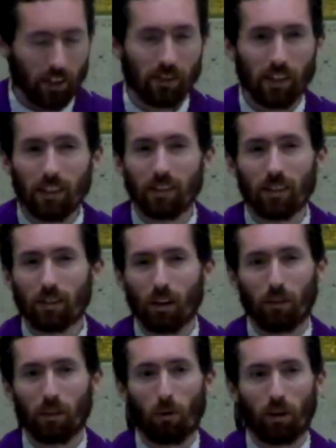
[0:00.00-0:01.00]
This season is
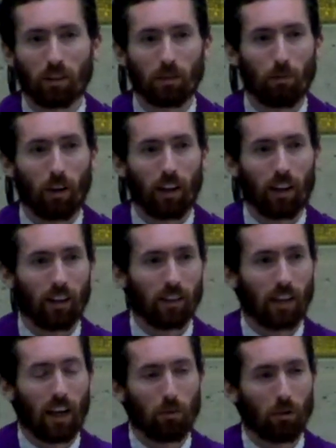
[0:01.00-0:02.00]
often marked by
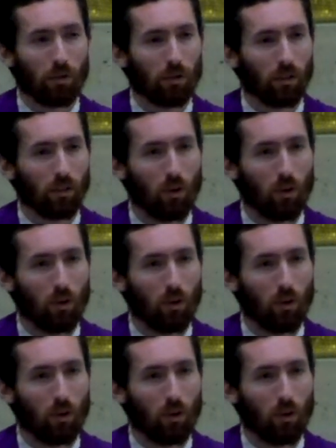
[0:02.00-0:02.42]
a time of